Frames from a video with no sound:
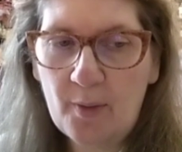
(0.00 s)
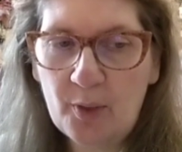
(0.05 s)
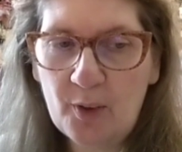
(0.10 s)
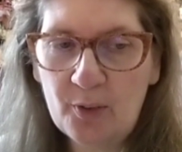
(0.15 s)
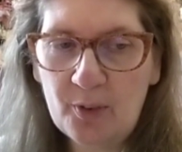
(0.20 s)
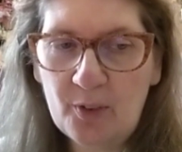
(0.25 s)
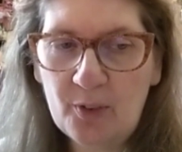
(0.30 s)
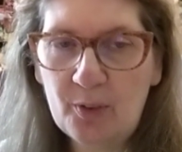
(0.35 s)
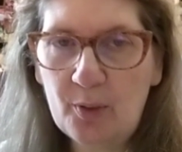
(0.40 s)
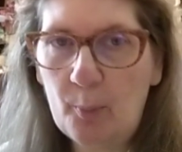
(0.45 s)

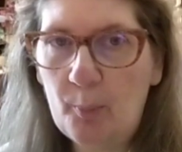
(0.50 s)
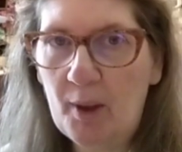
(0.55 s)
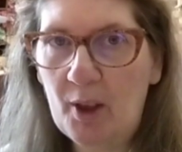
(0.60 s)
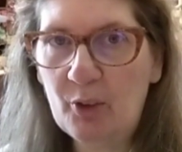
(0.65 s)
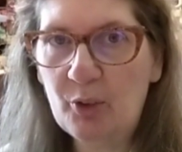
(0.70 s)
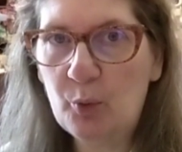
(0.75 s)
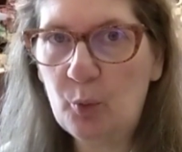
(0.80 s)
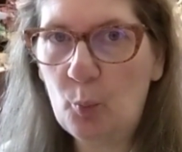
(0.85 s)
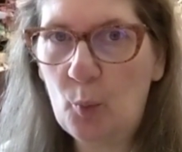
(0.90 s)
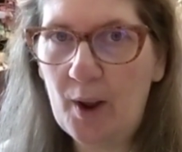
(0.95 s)
this is the
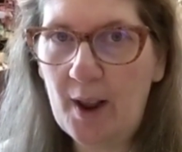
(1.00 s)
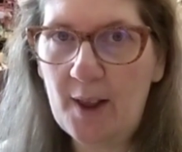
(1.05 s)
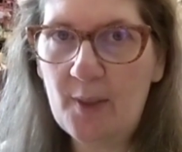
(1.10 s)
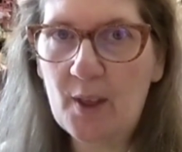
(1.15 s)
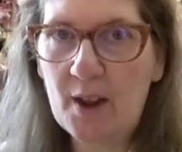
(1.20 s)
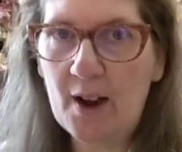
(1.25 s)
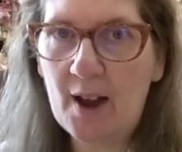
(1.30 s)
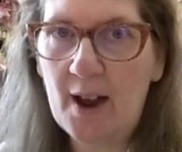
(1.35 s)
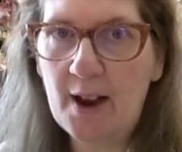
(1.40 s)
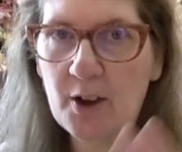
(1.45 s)
best way
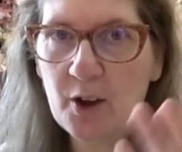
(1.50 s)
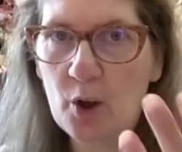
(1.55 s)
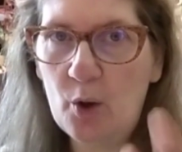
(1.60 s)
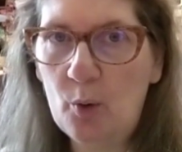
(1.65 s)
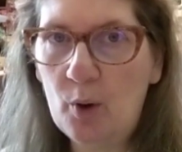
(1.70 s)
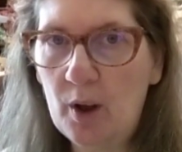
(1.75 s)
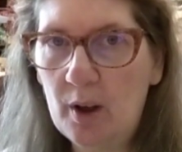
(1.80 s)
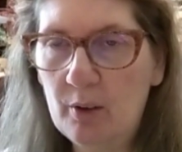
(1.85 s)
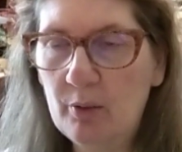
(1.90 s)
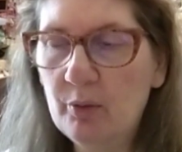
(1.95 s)
that I
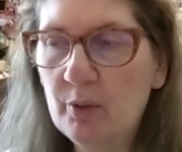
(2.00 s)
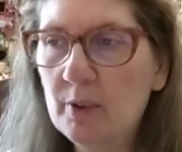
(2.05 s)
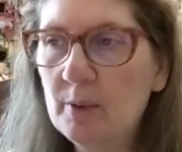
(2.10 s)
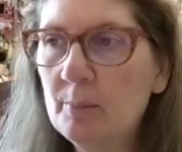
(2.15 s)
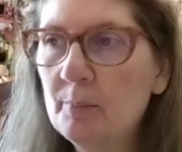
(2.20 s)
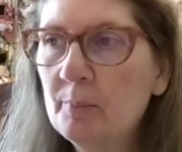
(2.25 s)
know of,